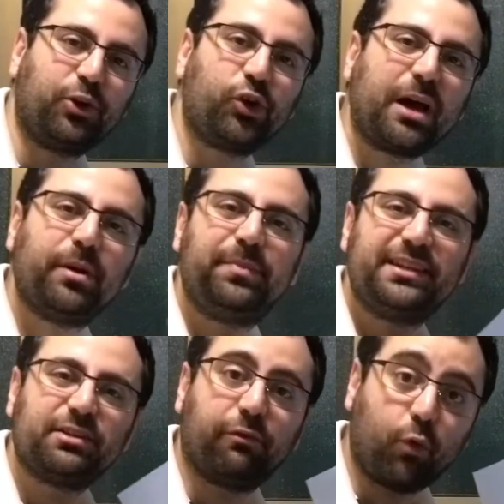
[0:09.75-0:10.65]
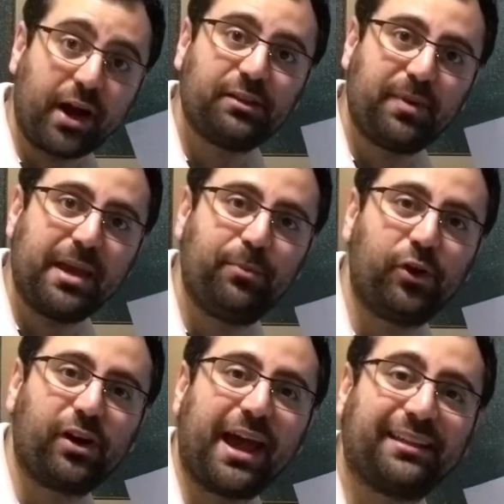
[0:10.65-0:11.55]
Grab a white piece of
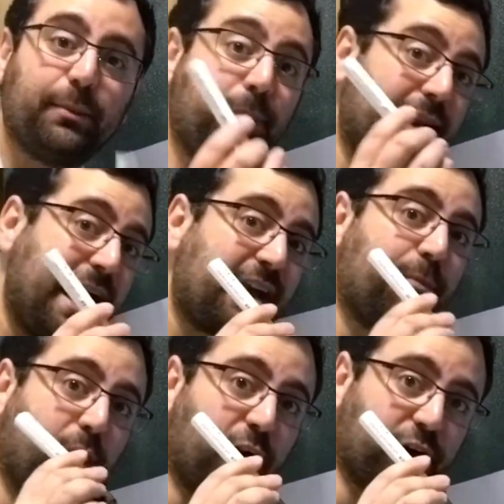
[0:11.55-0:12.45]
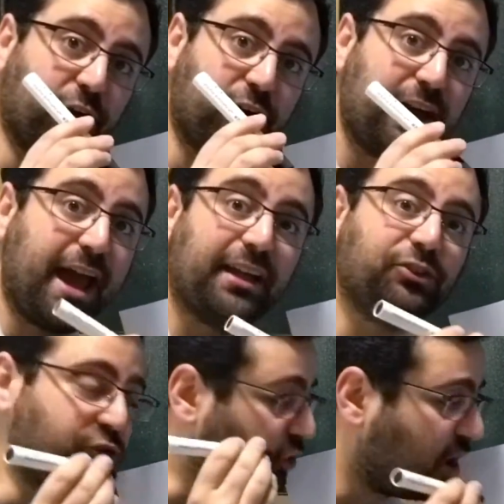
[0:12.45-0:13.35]
paper and a black marker
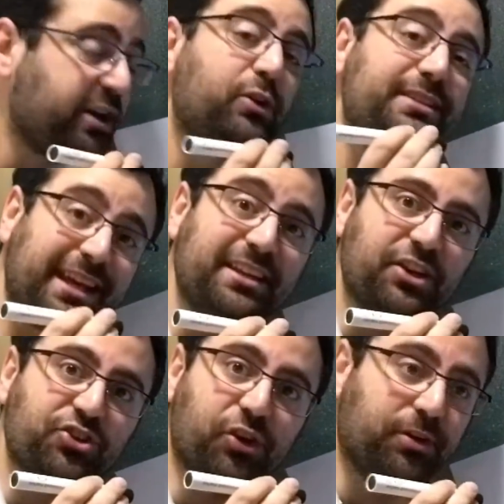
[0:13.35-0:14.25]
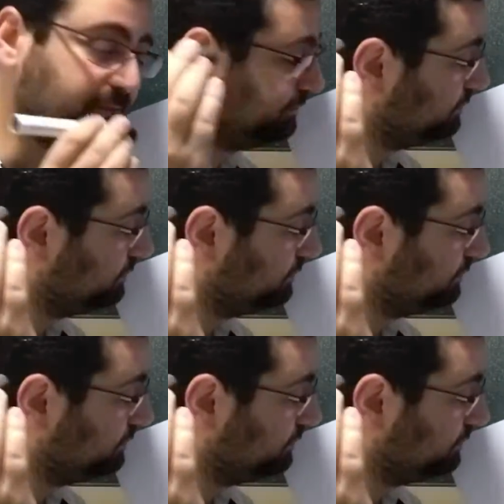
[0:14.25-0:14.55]
and draw your signature.